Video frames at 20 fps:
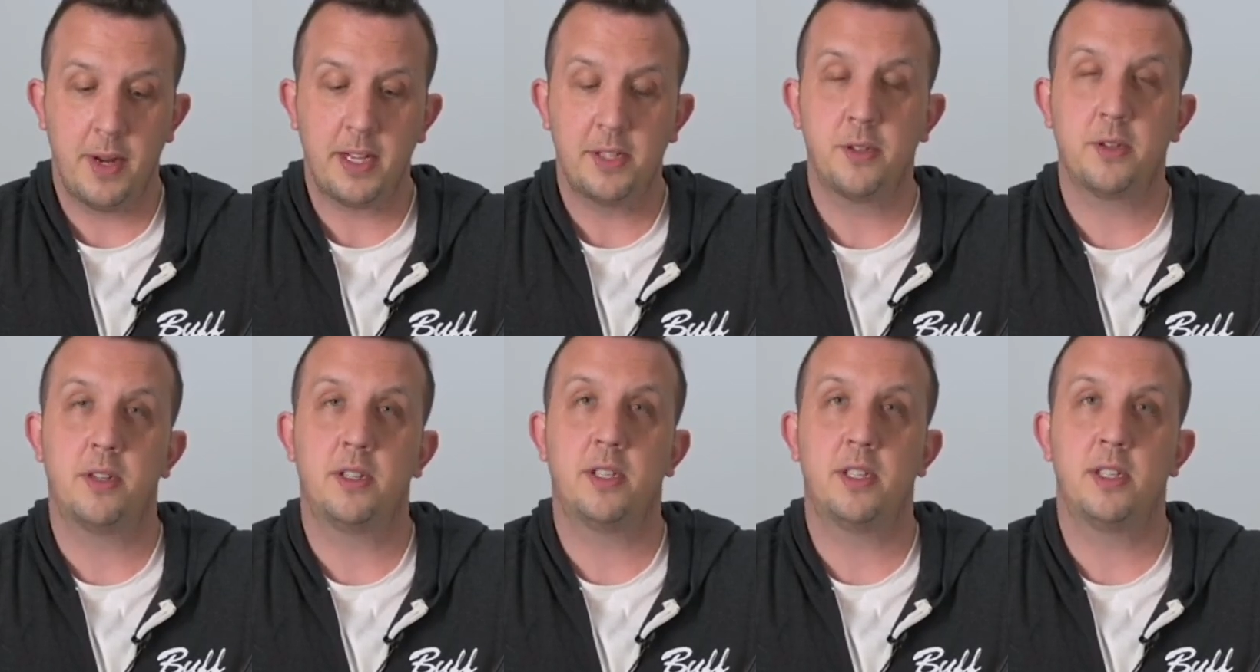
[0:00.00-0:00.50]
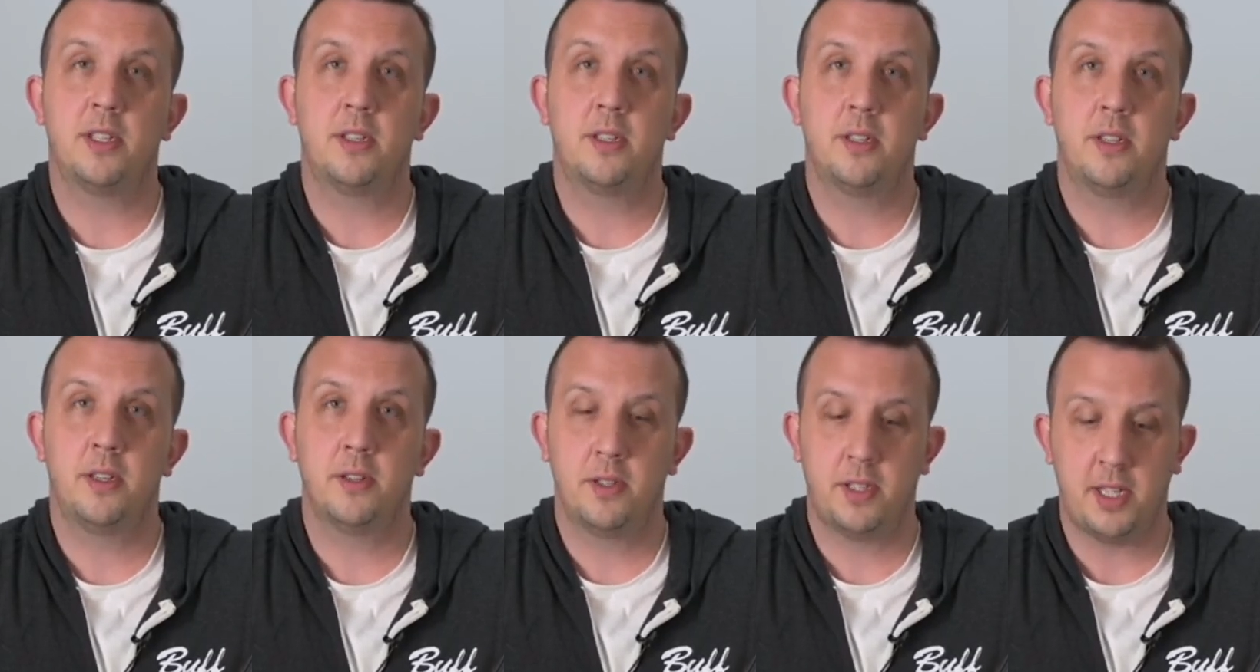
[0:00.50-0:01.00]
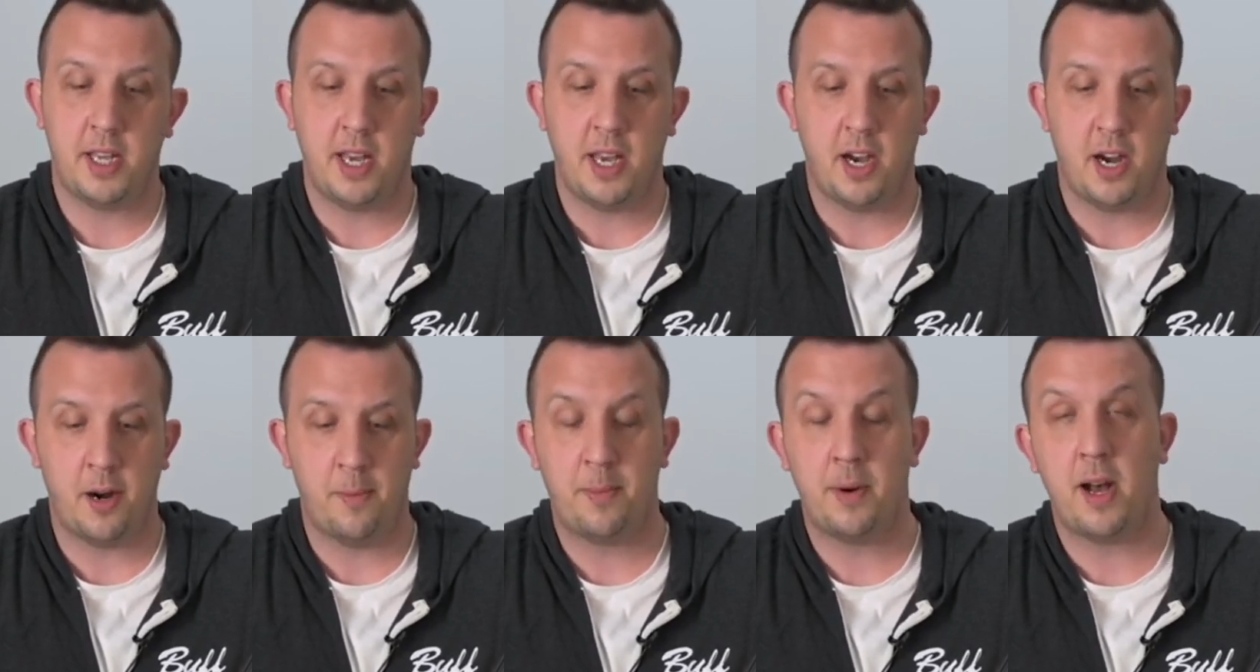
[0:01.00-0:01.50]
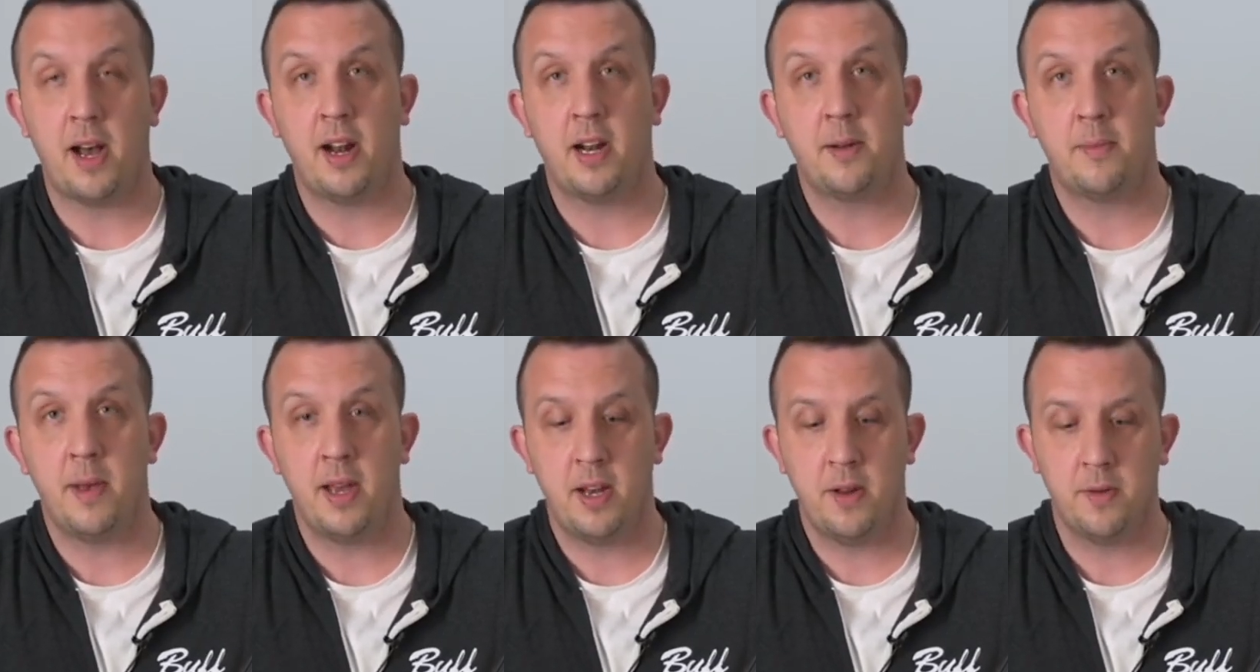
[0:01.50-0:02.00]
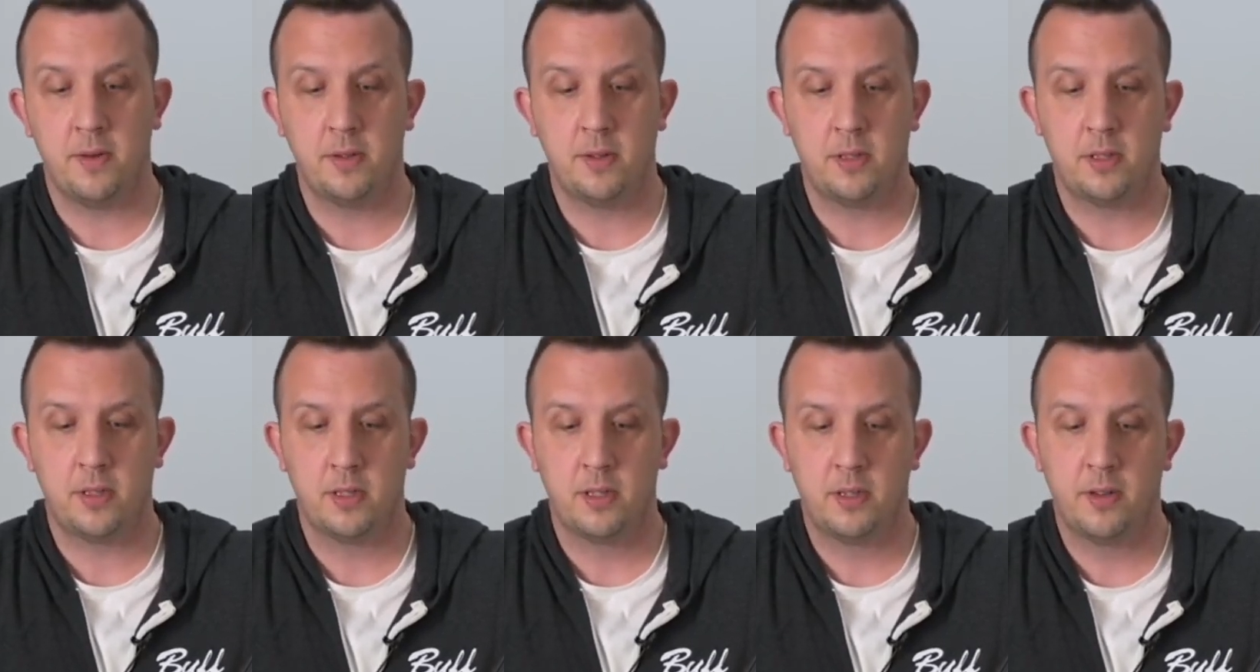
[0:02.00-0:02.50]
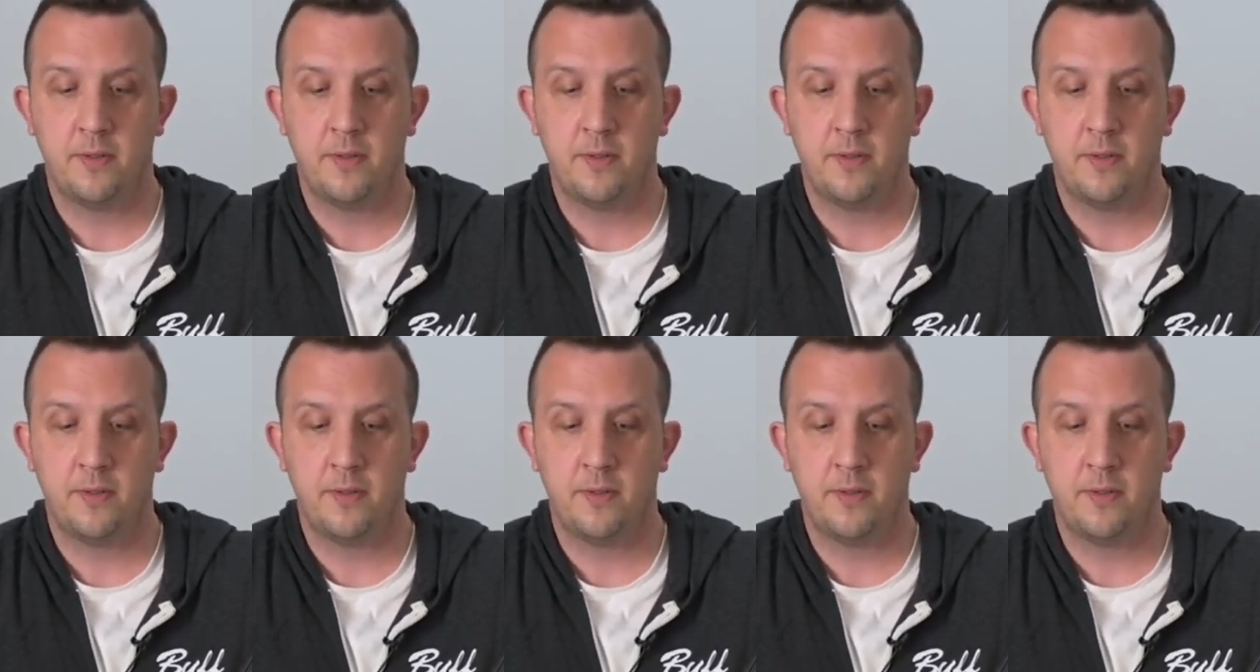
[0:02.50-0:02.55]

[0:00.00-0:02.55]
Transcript: Resources, you'll see our product manuals,